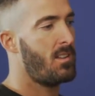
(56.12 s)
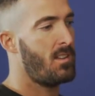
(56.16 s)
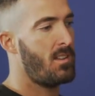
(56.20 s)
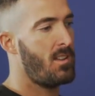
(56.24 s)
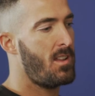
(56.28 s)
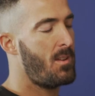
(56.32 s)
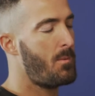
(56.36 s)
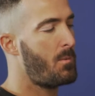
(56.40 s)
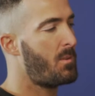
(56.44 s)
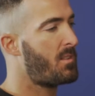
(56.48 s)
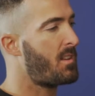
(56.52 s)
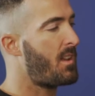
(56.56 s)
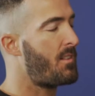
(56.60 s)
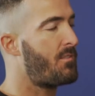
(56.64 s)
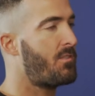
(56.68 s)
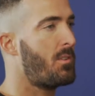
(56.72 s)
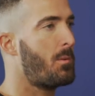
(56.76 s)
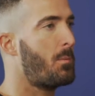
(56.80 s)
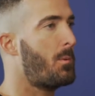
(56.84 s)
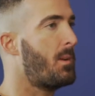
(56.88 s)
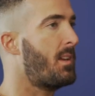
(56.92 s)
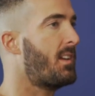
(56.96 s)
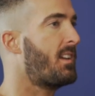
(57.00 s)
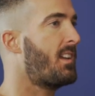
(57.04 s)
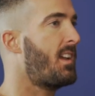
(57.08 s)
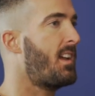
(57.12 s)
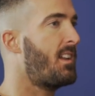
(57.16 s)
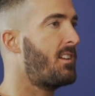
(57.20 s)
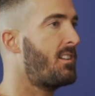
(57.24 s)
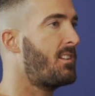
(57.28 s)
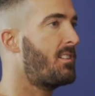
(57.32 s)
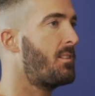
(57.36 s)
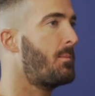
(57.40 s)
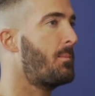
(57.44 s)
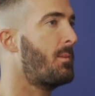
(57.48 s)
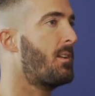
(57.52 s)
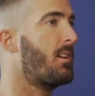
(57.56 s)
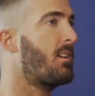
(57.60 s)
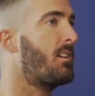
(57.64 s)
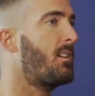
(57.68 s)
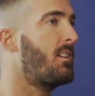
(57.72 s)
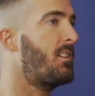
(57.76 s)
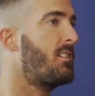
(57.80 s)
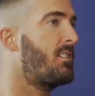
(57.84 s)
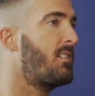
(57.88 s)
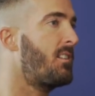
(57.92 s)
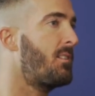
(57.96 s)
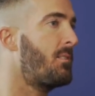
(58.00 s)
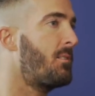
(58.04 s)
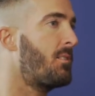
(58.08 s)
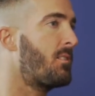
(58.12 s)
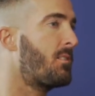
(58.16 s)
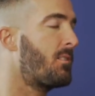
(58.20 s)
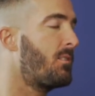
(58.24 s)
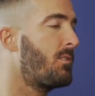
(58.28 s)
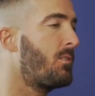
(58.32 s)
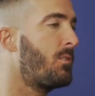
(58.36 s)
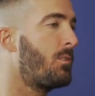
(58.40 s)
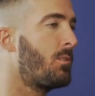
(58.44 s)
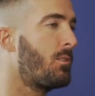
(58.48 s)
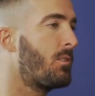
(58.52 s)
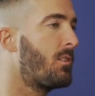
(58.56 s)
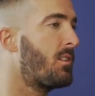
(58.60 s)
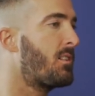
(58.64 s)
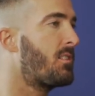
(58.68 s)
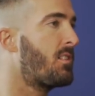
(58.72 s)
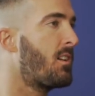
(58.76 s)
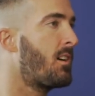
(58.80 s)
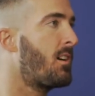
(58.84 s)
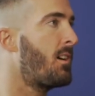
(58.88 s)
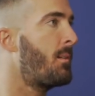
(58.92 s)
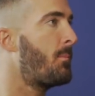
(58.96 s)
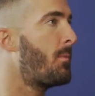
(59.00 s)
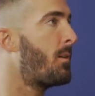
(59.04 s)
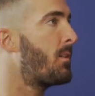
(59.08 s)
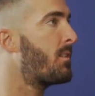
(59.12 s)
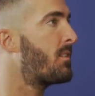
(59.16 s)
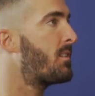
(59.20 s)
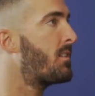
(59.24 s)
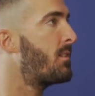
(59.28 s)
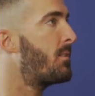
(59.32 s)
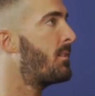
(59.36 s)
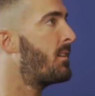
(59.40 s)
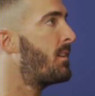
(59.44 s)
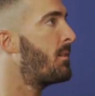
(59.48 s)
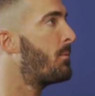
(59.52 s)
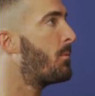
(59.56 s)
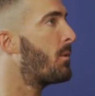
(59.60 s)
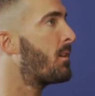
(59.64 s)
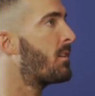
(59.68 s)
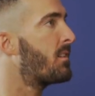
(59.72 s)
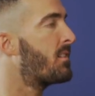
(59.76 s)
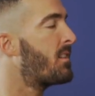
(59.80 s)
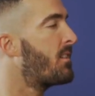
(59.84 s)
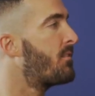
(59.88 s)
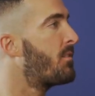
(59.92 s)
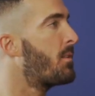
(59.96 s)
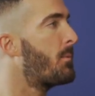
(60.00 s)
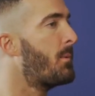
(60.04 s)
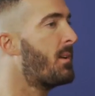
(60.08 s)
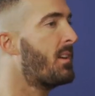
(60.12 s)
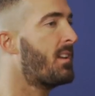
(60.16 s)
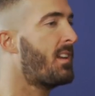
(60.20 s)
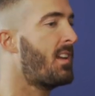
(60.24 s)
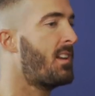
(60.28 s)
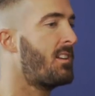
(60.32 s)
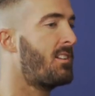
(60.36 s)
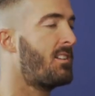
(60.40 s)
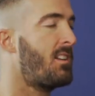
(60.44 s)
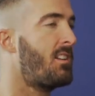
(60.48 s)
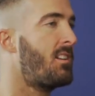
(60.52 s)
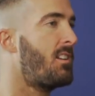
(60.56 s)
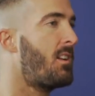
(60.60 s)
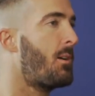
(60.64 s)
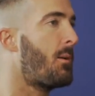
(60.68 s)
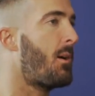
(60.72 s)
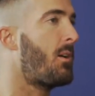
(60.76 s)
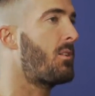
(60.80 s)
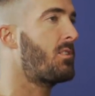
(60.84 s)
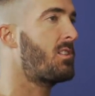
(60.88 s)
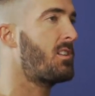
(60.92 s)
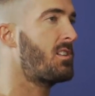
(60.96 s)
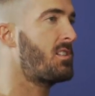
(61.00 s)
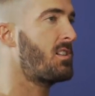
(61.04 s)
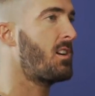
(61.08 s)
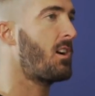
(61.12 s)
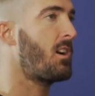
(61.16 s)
It was every weekend, to be honest. It was all the time. I was doing it once every weekend, didn't know how to